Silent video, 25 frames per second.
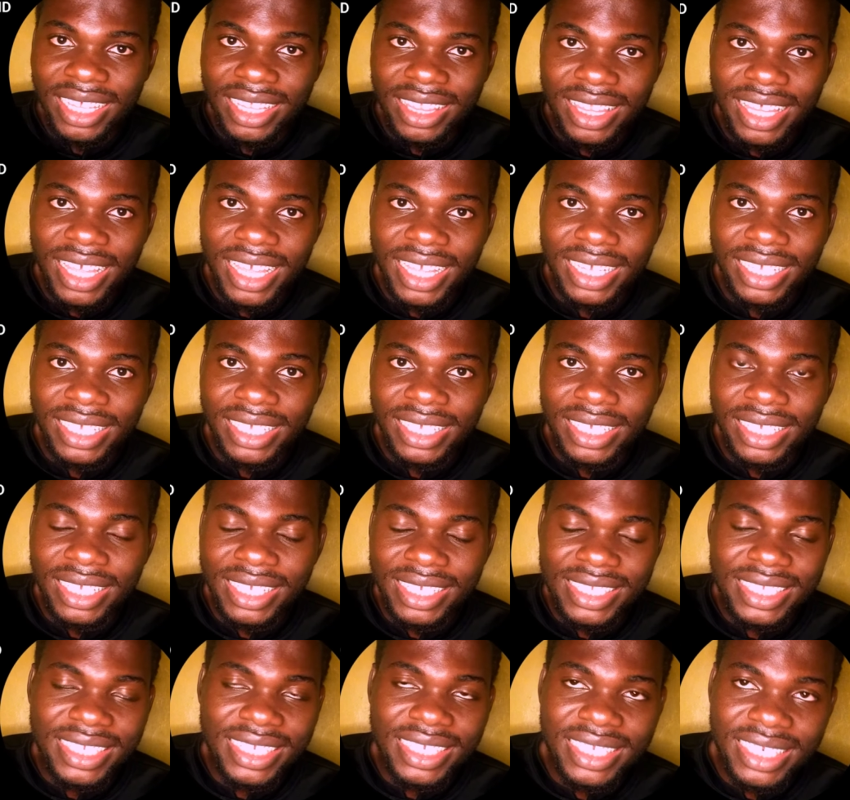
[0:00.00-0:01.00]
in the
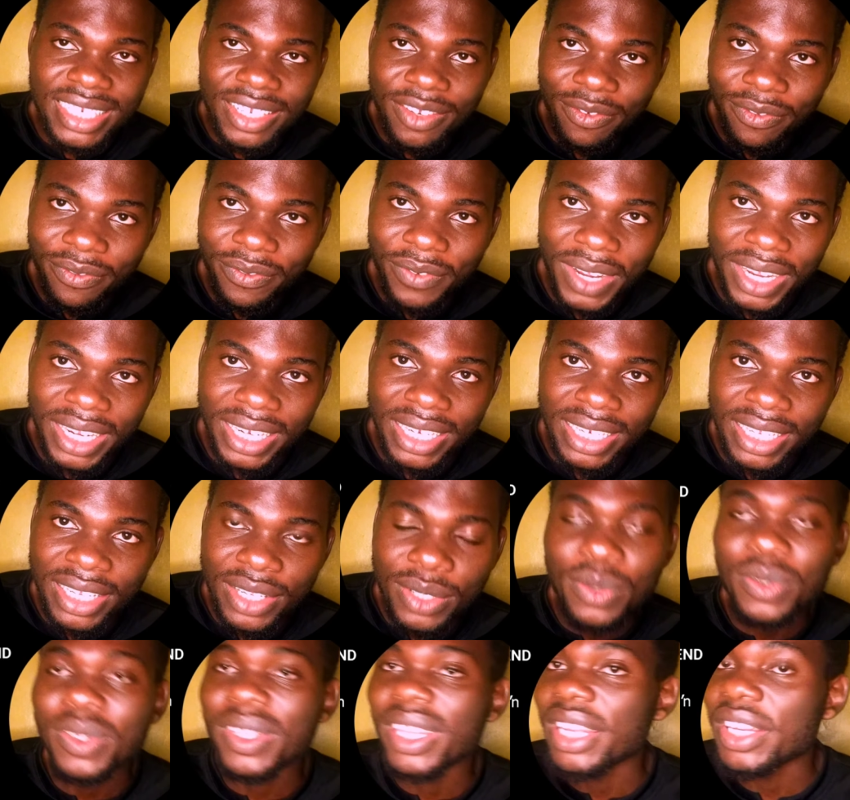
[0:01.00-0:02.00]
existing file
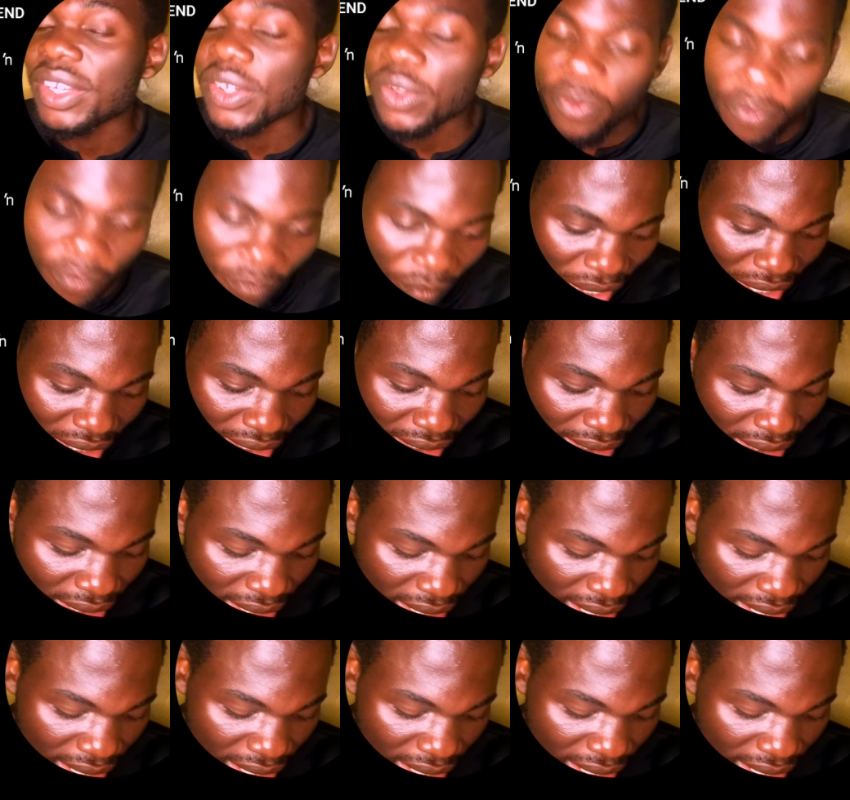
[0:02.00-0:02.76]
to the new file.